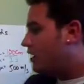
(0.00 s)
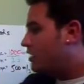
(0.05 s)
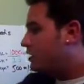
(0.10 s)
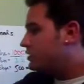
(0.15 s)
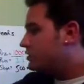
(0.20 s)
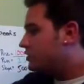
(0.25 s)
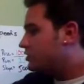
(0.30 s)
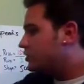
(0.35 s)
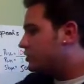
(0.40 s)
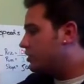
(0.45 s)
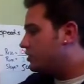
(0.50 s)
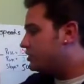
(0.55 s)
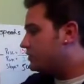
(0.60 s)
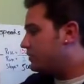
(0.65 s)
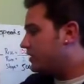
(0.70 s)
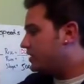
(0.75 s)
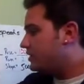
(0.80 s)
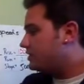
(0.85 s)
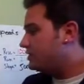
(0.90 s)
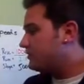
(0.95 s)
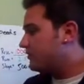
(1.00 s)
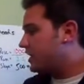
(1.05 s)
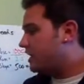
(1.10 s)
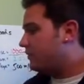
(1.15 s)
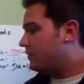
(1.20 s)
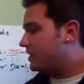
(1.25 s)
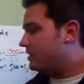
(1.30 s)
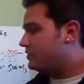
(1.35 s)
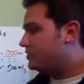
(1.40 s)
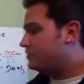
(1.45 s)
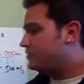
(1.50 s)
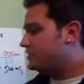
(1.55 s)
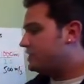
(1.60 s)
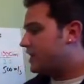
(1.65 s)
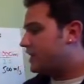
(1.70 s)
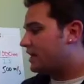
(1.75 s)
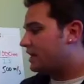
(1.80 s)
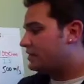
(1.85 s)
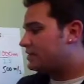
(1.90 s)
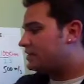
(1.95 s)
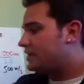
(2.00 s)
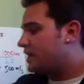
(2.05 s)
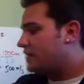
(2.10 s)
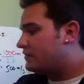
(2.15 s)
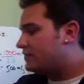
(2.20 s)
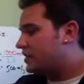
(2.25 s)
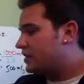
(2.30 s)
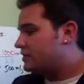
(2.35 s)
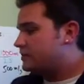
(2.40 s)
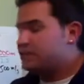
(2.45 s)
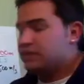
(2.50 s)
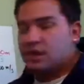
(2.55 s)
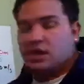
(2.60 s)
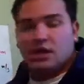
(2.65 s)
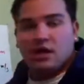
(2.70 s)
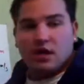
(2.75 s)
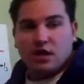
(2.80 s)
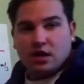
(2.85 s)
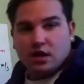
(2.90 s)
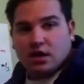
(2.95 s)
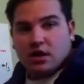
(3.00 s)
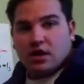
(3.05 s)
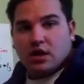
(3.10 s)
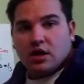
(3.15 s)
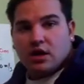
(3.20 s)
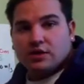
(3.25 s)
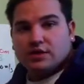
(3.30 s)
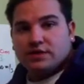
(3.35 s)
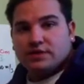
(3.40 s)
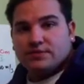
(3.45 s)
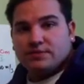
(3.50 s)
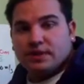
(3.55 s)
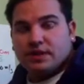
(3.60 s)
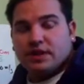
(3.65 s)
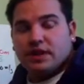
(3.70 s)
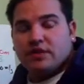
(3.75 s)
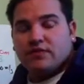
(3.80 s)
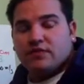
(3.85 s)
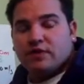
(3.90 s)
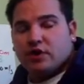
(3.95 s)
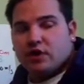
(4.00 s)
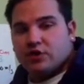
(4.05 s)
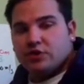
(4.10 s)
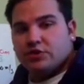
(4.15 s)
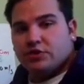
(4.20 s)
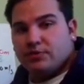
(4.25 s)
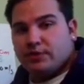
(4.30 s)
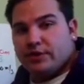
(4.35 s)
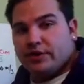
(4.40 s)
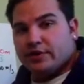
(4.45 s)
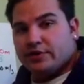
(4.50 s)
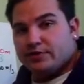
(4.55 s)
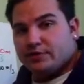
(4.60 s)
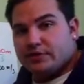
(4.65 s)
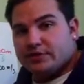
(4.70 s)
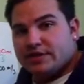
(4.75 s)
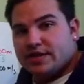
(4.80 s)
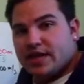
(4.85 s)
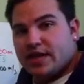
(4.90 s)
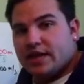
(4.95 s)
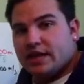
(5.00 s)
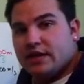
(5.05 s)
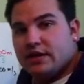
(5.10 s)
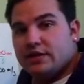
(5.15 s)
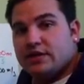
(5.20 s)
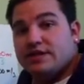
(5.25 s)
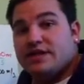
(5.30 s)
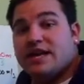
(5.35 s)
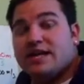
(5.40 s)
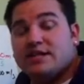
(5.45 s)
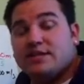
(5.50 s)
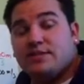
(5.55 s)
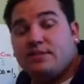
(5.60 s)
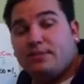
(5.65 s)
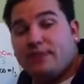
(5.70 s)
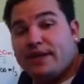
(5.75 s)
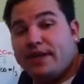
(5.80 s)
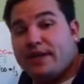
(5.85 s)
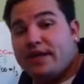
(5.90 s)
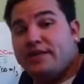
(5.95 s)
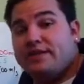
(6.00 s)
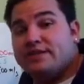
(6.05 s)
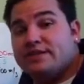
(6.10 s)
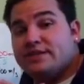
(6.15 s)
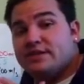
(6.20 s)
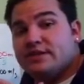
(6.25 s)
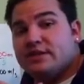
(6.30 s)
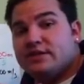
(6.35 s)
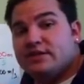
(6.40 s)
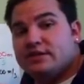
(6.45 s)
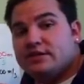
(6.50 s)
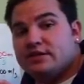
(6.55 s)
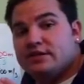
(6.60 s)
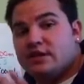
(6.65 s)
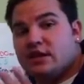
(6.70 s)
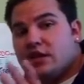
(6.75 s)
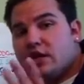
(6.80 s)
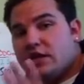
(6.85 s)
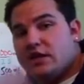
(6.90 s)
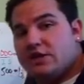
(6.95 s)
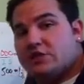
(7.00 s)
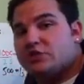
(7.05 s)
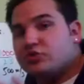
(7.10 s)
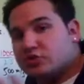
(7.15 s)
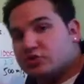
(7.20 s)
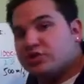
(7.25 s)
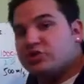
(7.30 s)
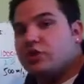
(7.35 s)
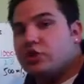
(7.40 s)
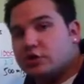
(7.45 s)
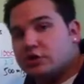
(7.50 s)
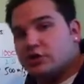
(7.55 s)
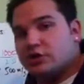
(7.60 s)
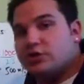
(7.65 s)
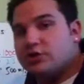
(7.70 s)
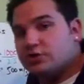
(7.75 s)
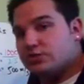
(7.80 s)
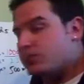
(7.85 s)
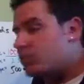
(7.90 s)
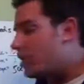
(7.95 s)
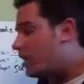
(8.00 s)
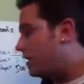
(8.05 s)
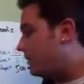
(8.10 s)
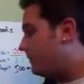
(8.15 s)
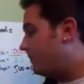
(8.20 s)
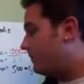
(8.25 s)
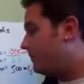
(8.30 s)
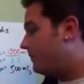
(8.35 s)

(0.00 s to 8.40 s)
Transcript: So 200 meters divided by 2 seconds gives us a speed of 100 meters per second. That's Pete's initial start to his run.